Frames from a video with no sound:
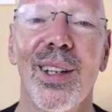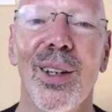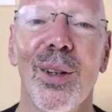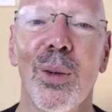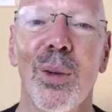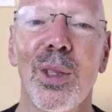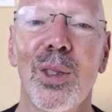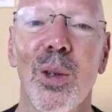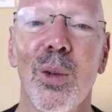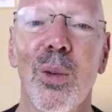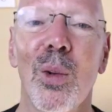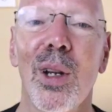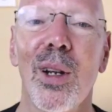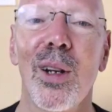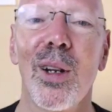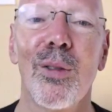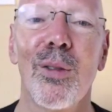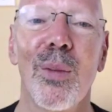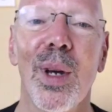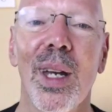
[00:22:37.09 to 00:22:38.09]
What's aware
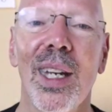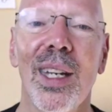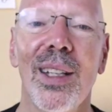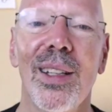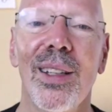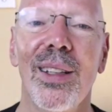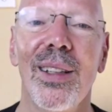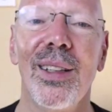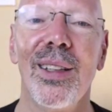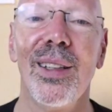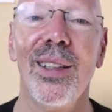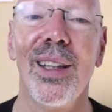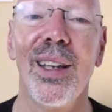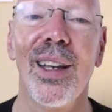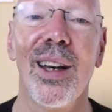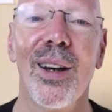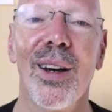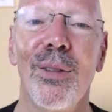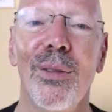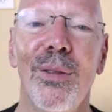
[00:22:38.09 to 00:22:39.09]
of my,
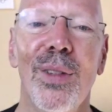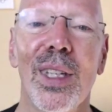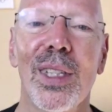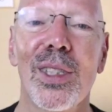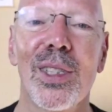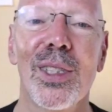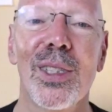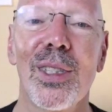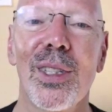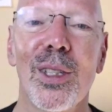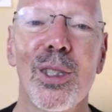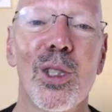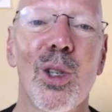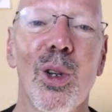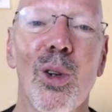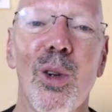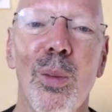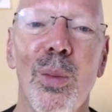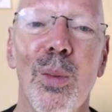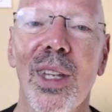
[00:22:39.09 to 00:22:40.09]
of this
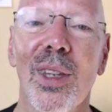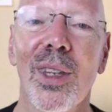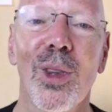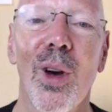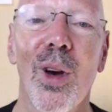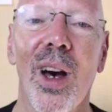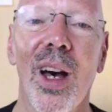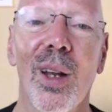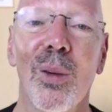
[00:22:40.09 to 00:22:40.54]
disturbing thought?